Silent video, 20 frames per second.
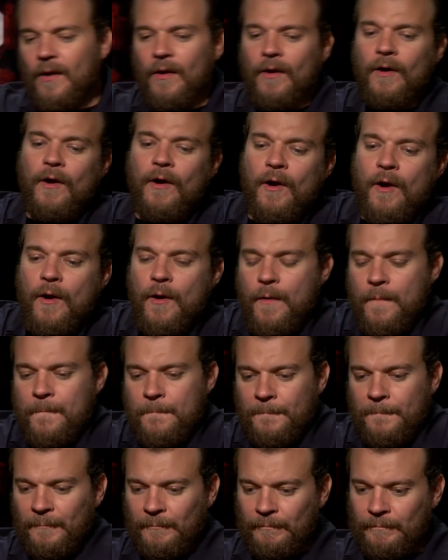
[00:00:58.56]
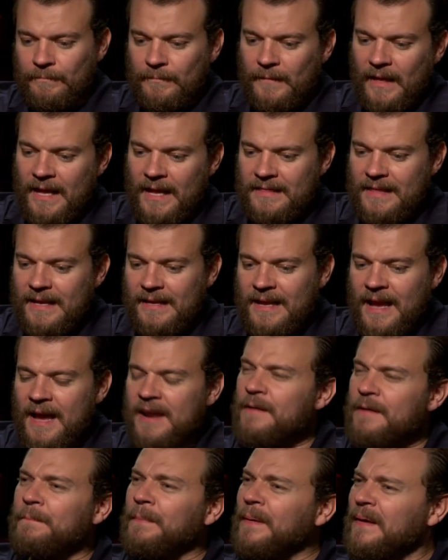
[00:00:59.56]
And that kind
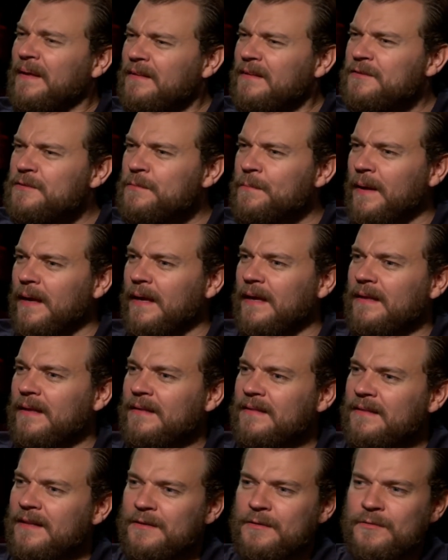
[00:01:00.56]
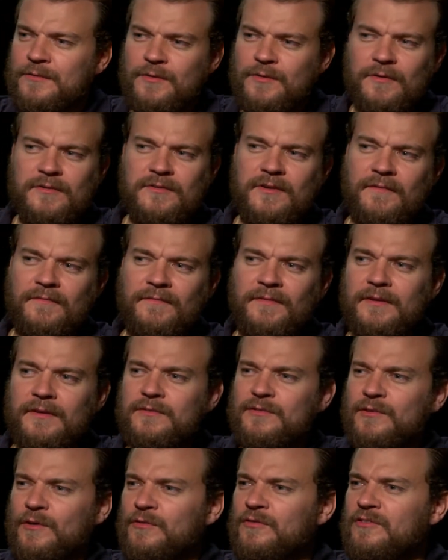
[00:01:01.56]
of appealed to me, that you took something
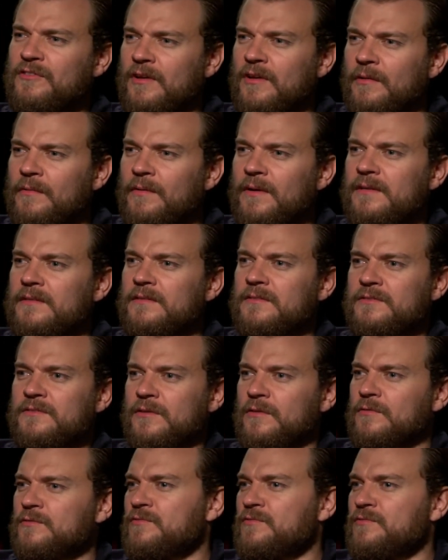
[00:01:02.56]
so serious and so